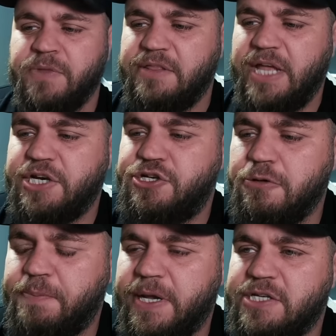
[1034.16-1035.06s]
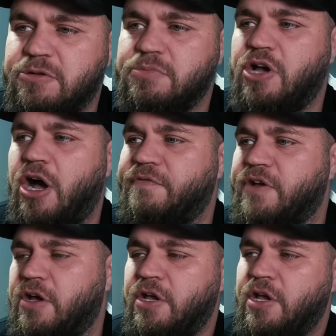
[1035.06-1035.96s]
There should be some sort of
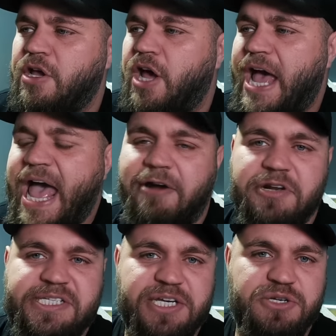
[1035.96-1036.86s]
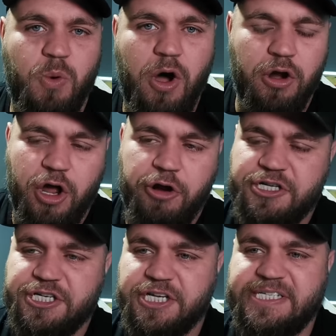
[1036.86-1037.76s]
a heritage wall or a
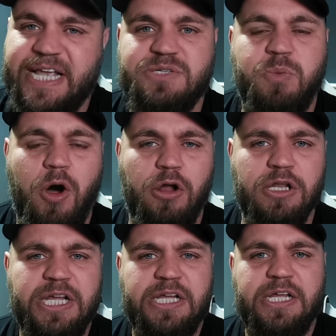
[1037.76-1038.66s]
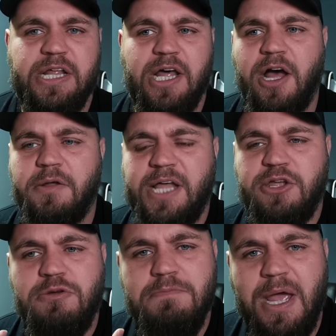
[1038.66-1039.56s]
success wall that
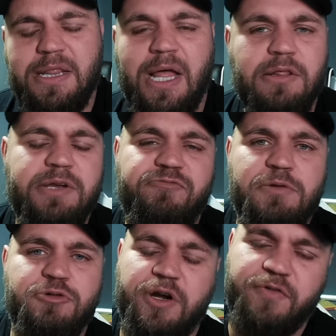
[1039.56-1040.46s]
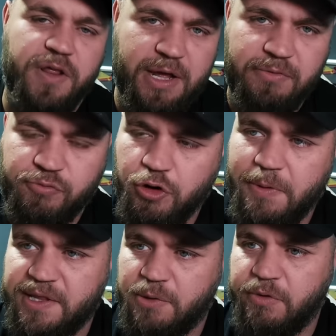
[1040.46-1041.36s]
you make. Like, Real Madrid have got that room,
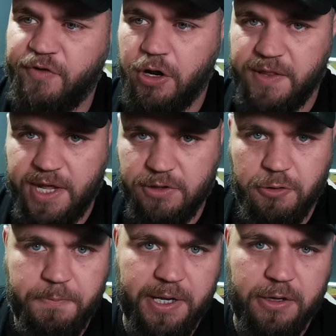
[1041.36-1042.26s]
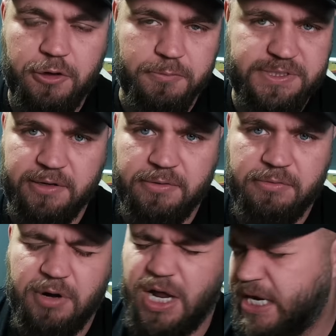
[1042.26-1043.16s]
haven't they, with all of their European Cups in,
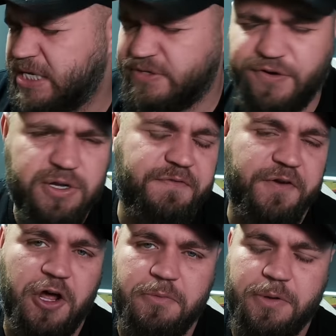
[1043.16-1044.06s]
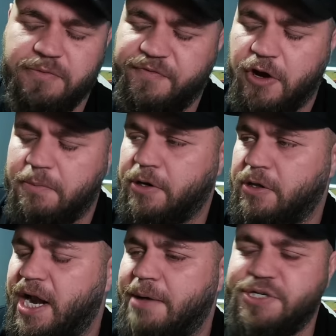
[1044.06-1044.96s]
right? And it's fucking phenomenal,
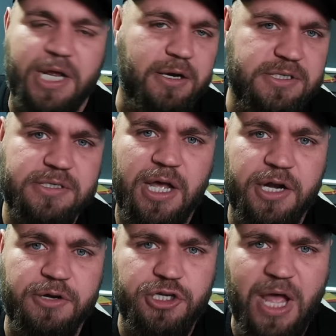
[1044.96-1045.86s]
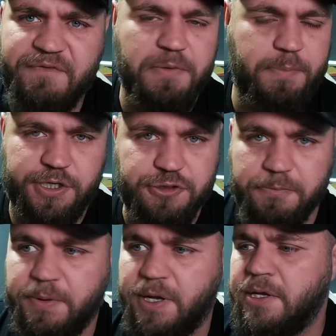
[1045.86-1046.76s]
and I'm jealous, and everybody
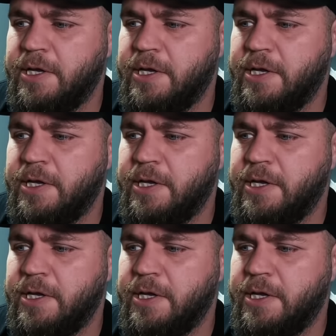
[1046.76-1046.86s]
should be.